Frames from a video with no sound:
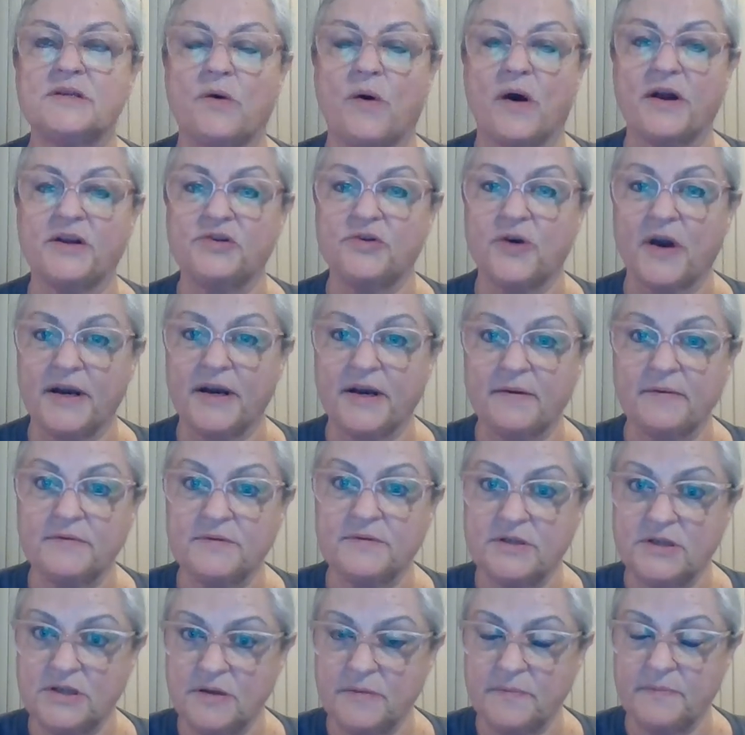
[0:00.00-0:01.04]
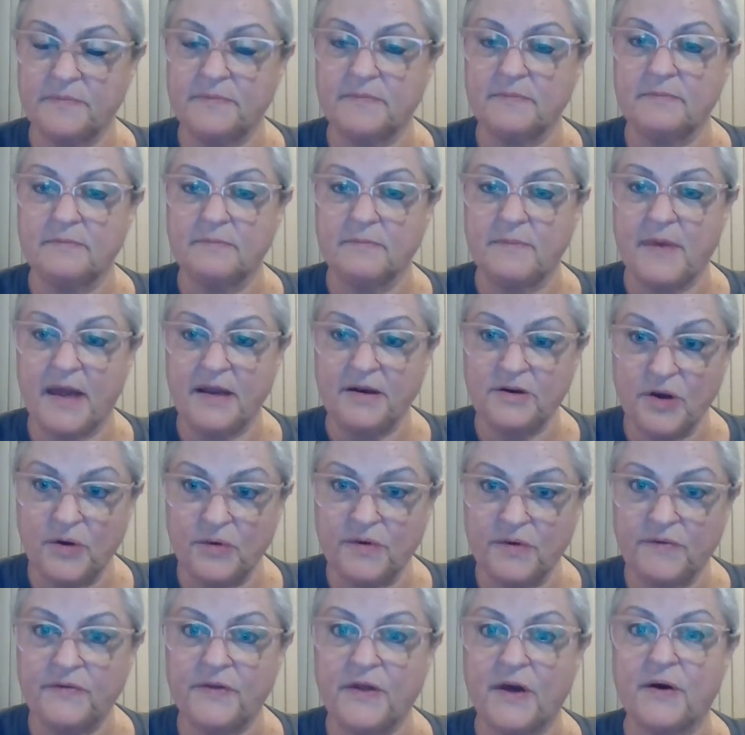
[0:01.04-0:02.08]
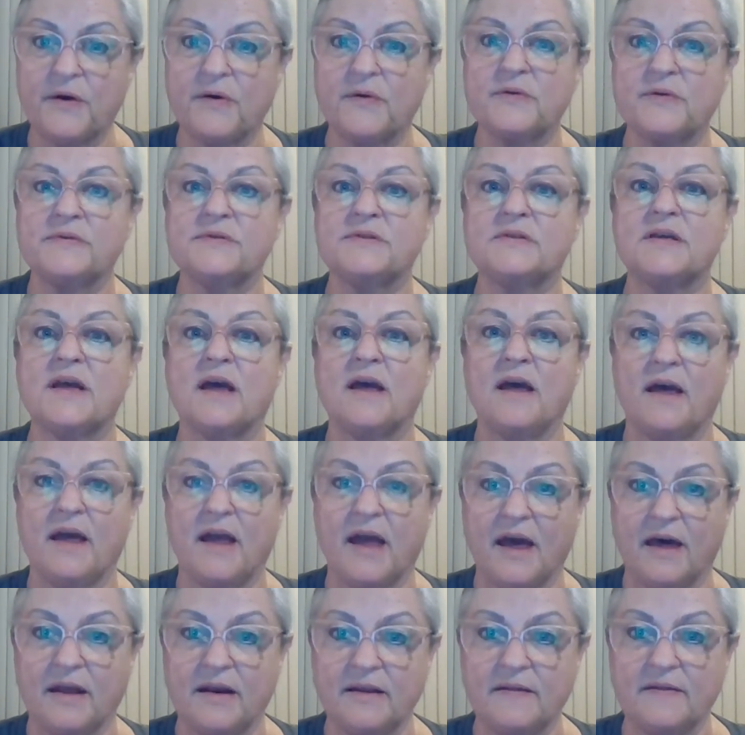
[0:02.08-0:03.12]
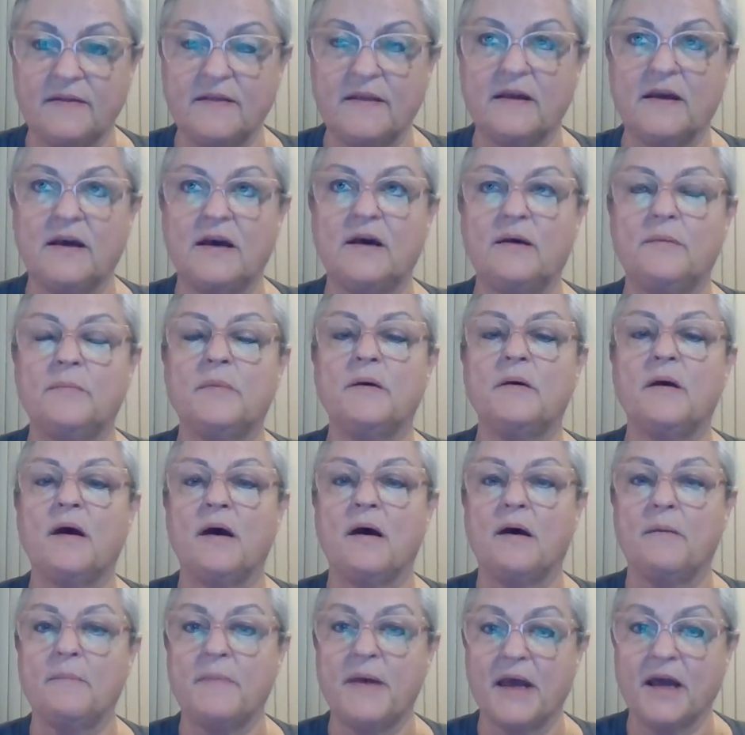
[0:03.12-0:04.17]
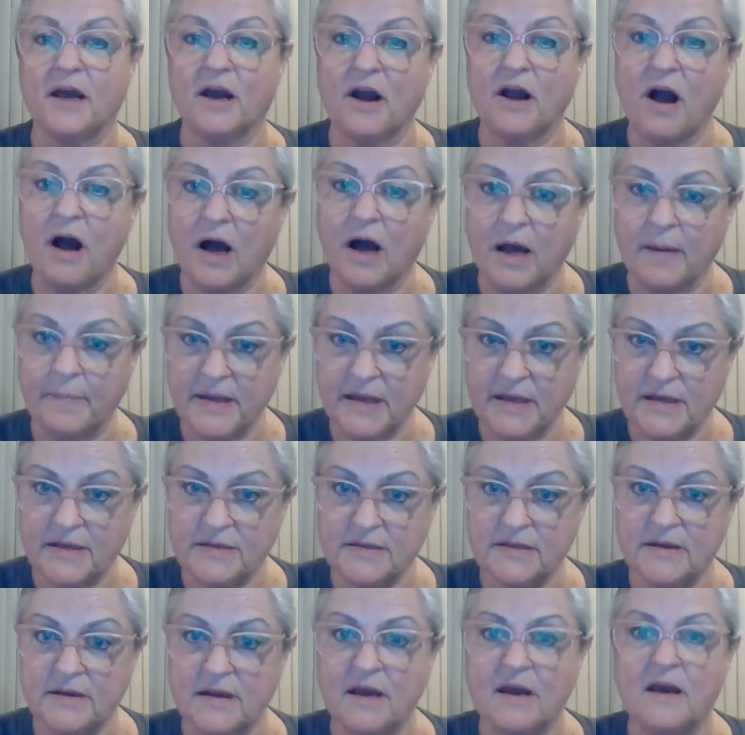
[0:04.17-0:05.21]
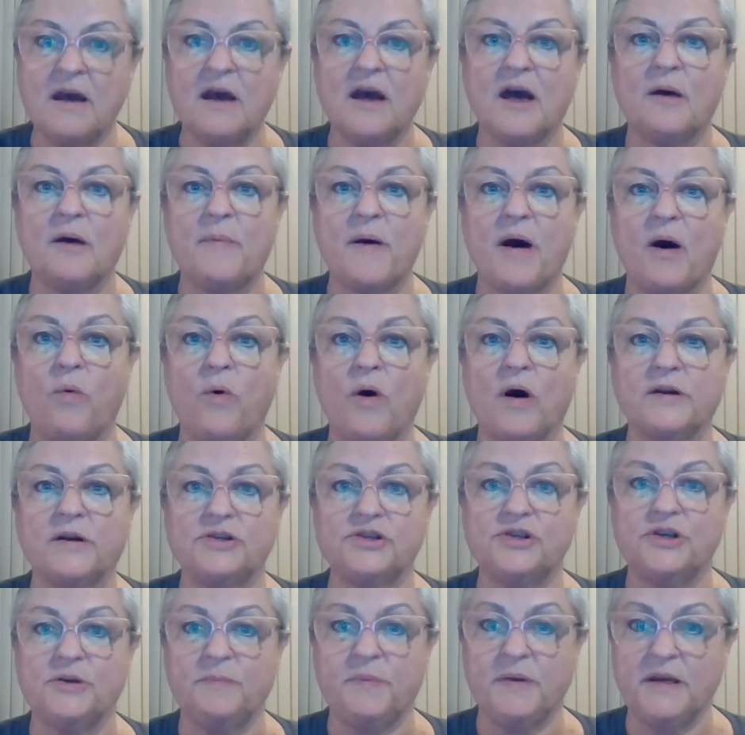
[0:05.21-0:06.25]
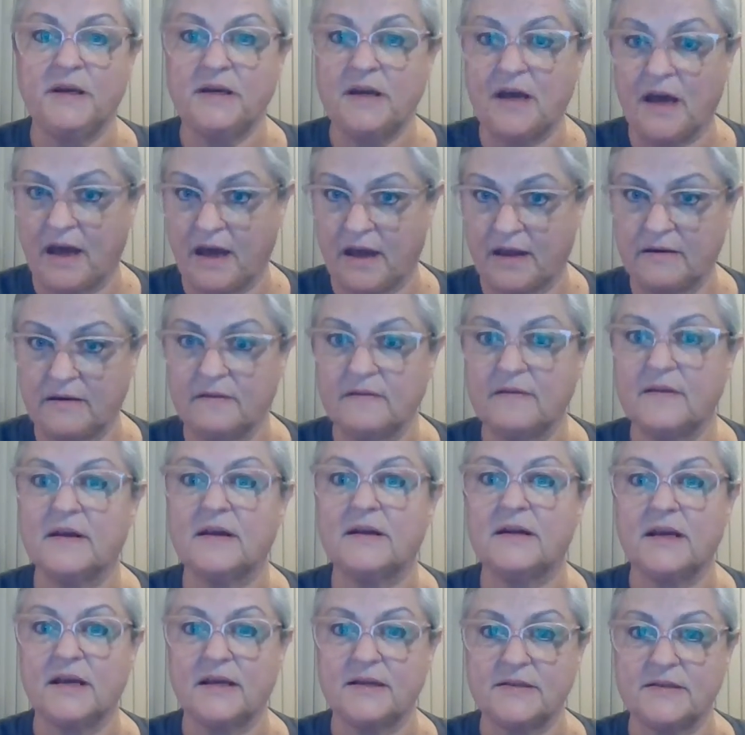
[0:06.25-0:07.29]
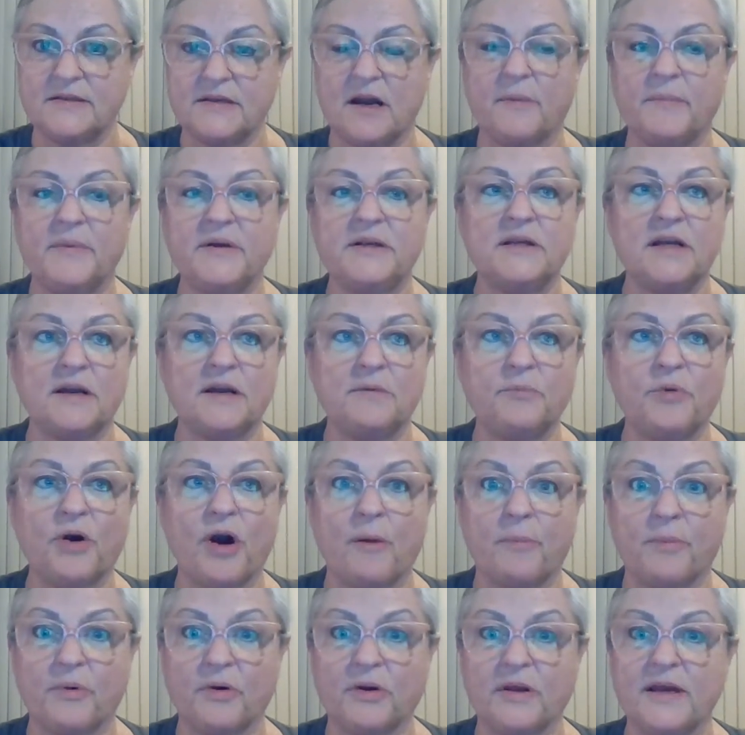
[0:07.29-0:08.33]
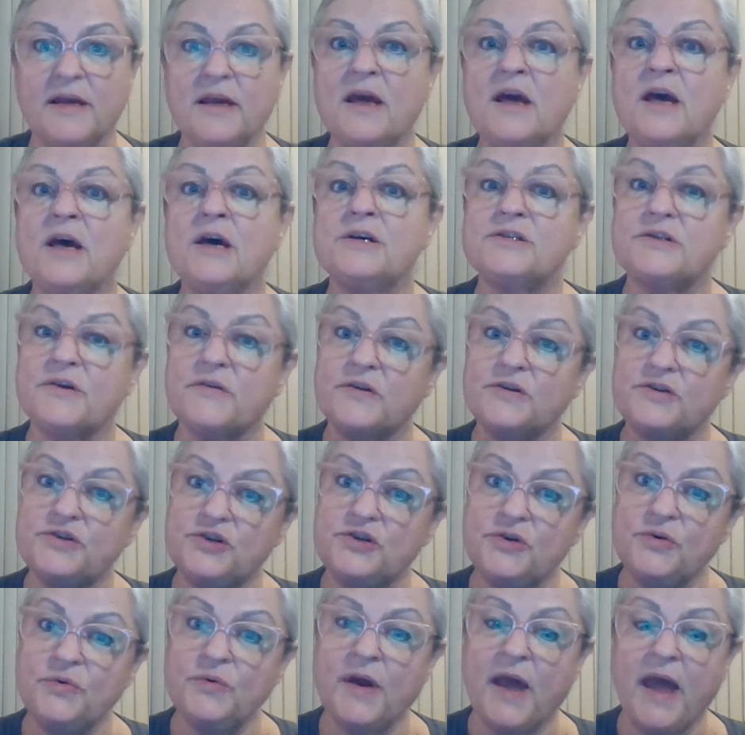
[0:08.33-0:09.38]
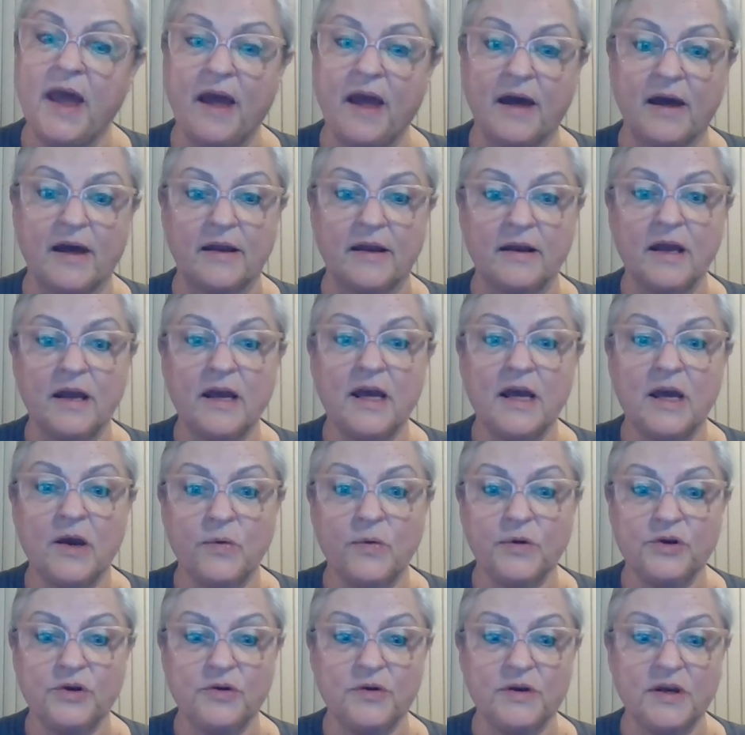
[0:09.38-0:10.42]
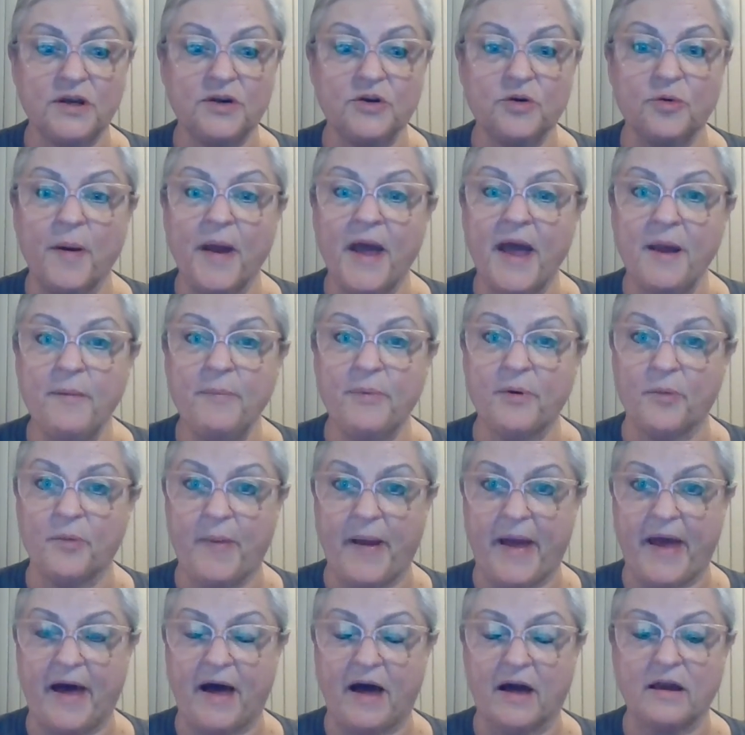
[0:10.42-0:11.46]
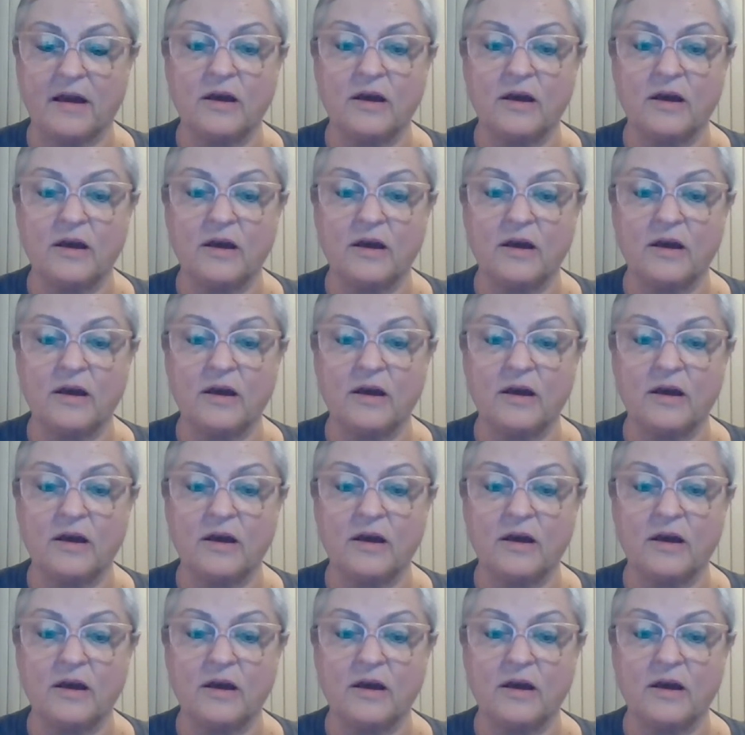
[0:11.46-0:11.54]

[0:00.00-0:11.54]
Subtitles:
try to make note of those, edit them, make a comment about what should be done that has not been done properly, so that you can, when you get your paper back,